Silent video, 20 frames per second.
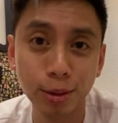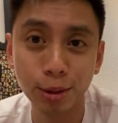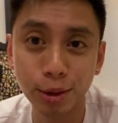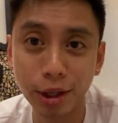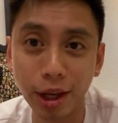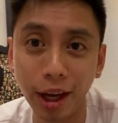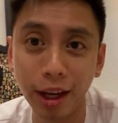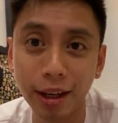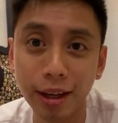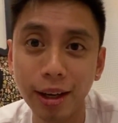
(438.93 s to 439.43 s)

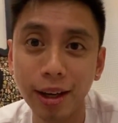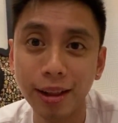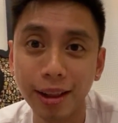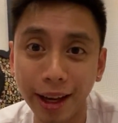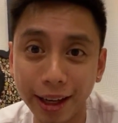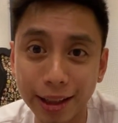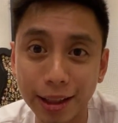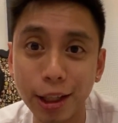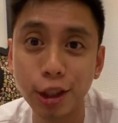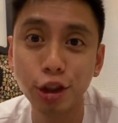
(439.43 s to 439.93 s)
Okay,
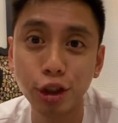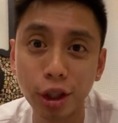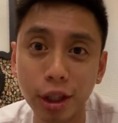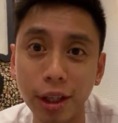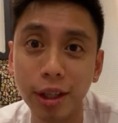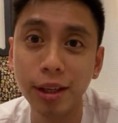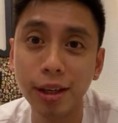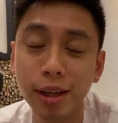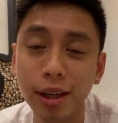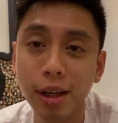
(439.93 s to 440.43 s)
like
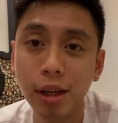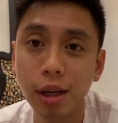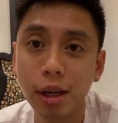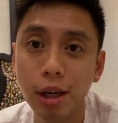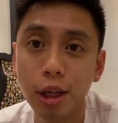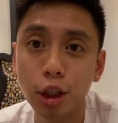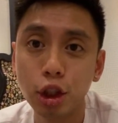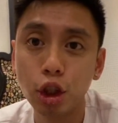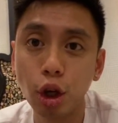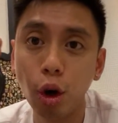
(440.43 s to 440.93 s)
literally.
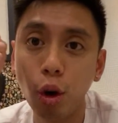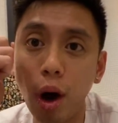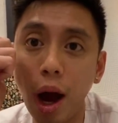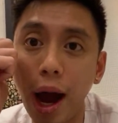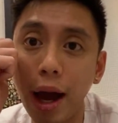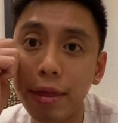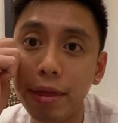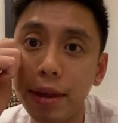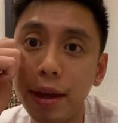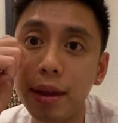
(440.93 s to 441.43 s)
So
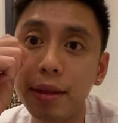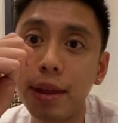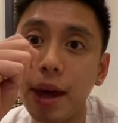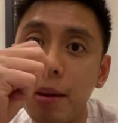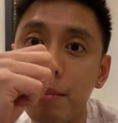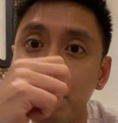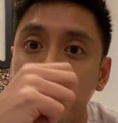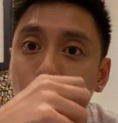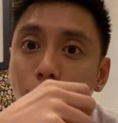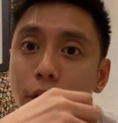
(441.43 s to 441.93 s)
I think
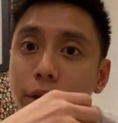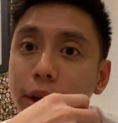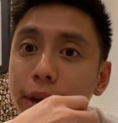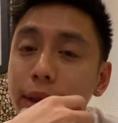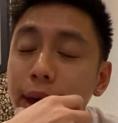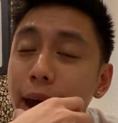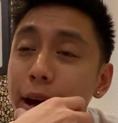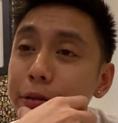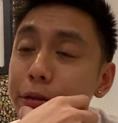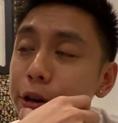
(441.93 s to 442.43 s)
that more
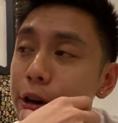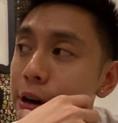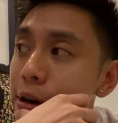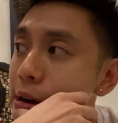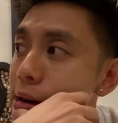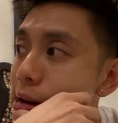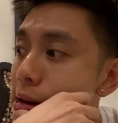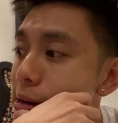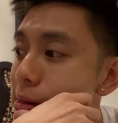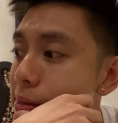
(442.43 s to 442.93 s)
than ever,
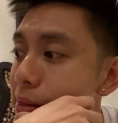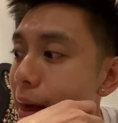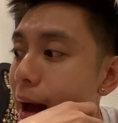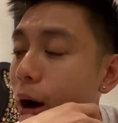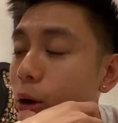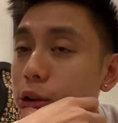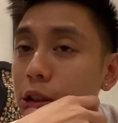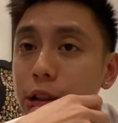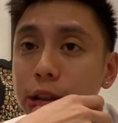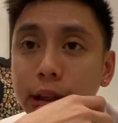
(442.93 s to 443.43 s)

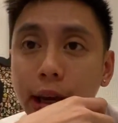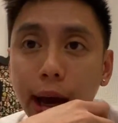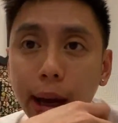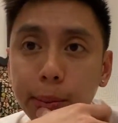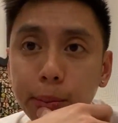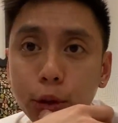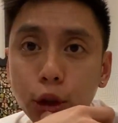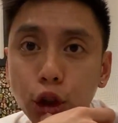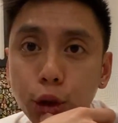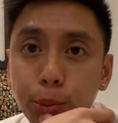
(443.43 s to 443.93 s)
now's the
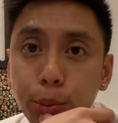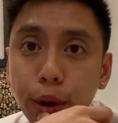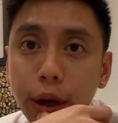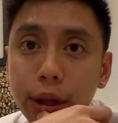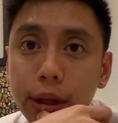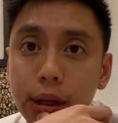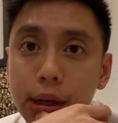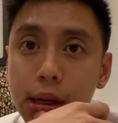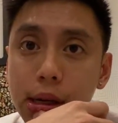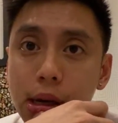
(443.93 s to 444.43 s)
time to
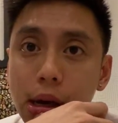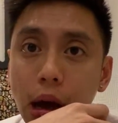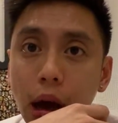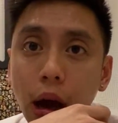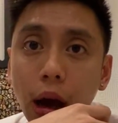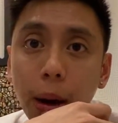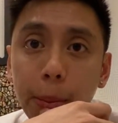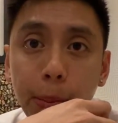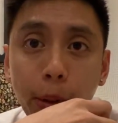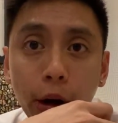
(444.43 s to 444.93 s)
spread
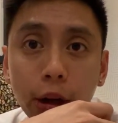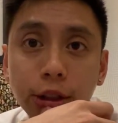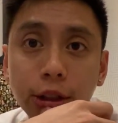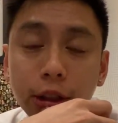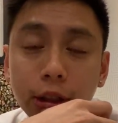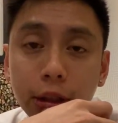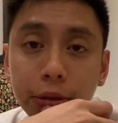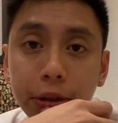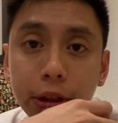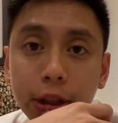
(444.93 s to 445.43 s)
uh,
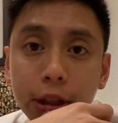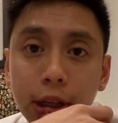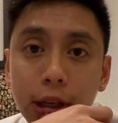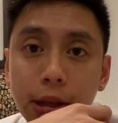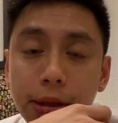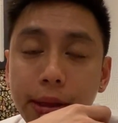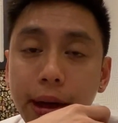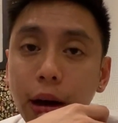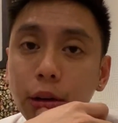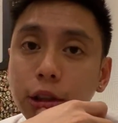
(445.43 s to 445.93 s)
positivity.
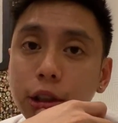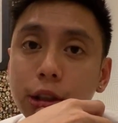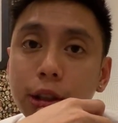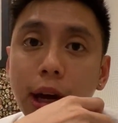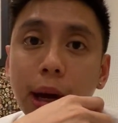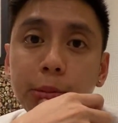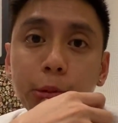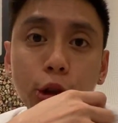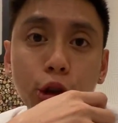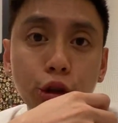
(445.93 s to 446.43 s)
Now's the
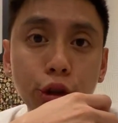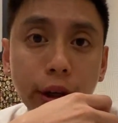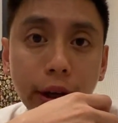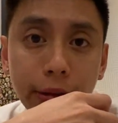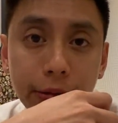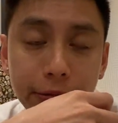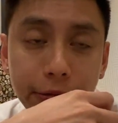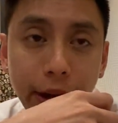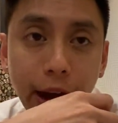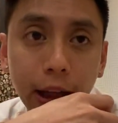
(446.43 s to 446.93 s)
time to
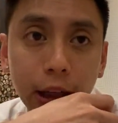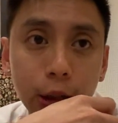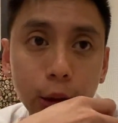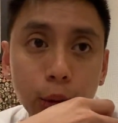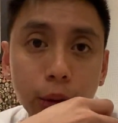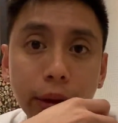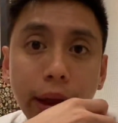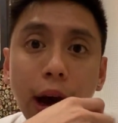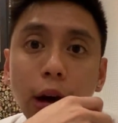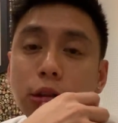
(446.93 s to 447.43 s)
create
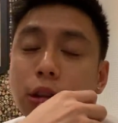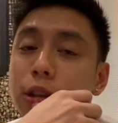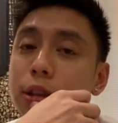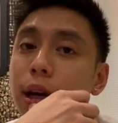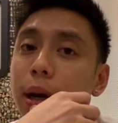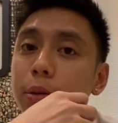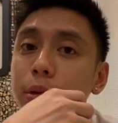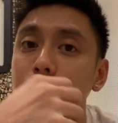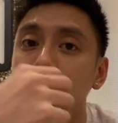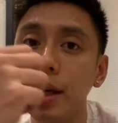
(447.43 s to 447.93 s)
value. Now's the
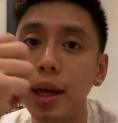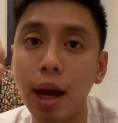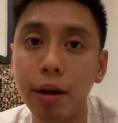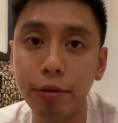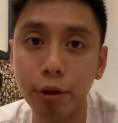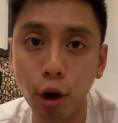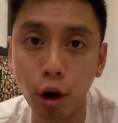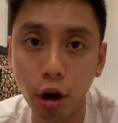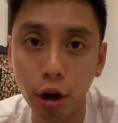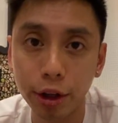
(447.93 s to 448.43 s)
time to take care of
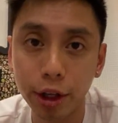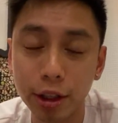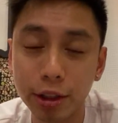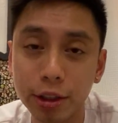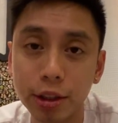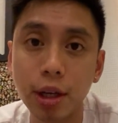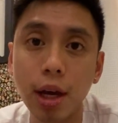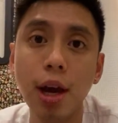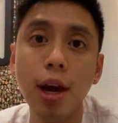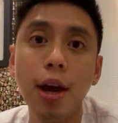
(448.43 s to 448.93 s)
your audience.